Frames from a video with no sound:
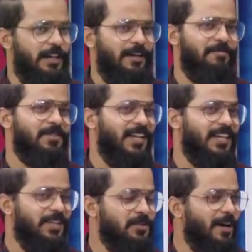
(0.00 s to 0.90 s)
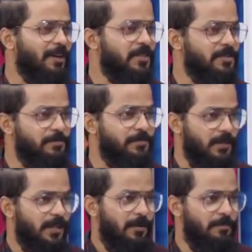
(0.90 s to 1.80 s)
And I'm lucky to have these
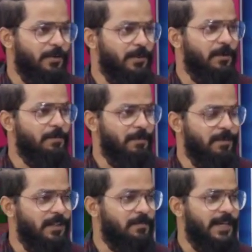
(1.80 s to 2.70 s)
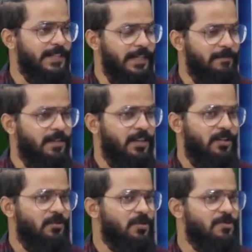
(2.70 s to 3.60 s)
beautiful people in my team.
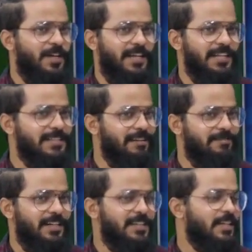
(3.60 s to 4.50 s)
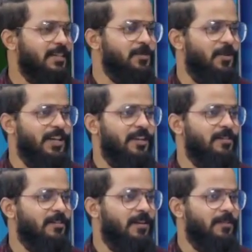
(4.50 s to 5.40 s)
Those who are like selfless and
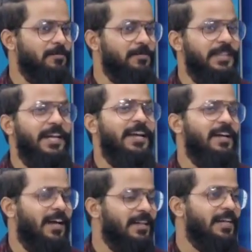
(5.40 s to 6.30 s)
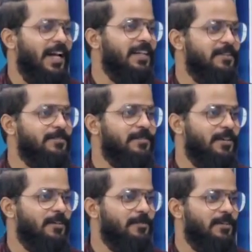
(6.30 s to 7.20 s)
working day and night
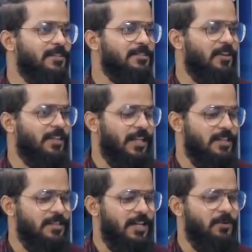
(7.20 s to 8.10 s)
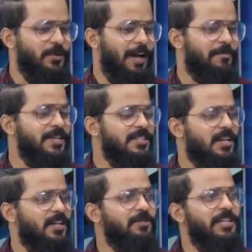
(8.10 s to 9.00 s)
for this organization. And we have reached
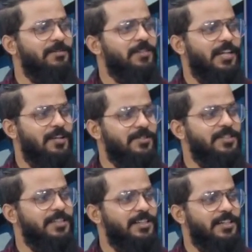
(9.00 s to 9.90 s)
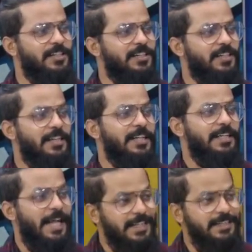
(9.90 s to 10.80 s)
around
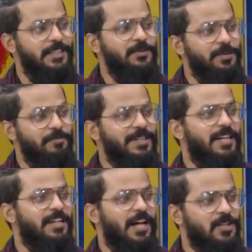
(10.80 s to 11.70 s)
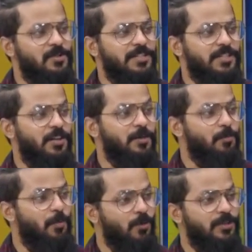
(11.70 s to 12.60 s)
11,390 women and adults and girls,
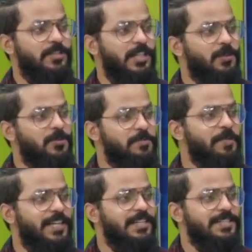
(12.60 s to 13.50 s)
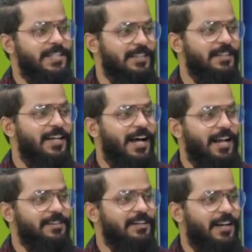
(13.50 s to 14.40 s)
both Telugu-speaking state,
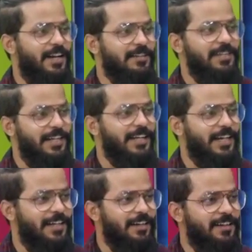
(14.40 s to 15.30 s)
Andhra and Telangana.